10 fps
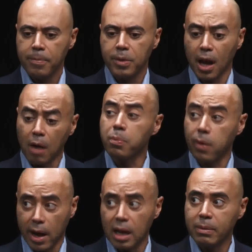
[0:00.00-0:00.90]
They are
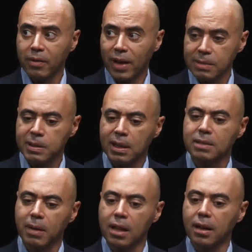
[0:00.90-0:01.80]
brand name investments because
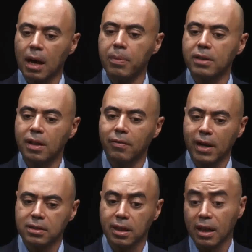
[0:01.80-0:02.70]
many of the companies they're
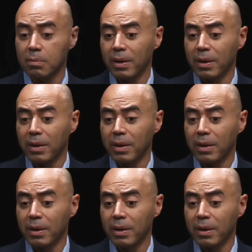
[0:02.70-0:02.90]
investing in,